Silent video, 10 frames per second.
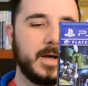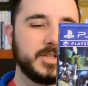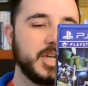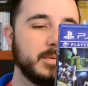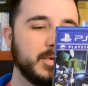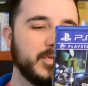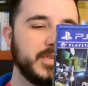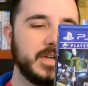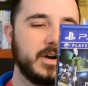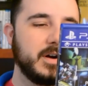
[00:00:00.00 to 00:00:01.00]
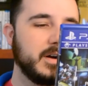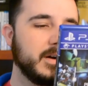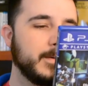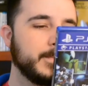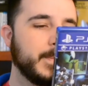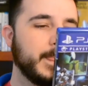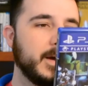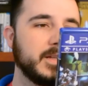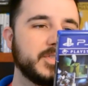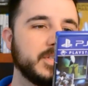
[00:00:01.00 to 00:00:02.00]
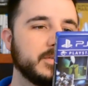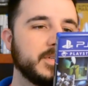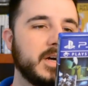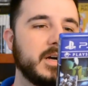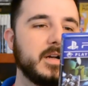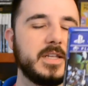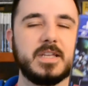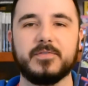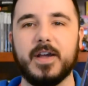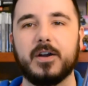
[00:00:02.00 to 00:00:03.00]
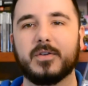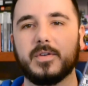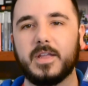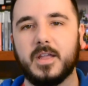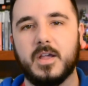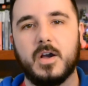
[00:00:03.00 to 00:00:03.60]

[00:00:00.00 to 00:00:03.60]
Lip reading: Tumble VR, Until Dawn, Eve Valkyrie,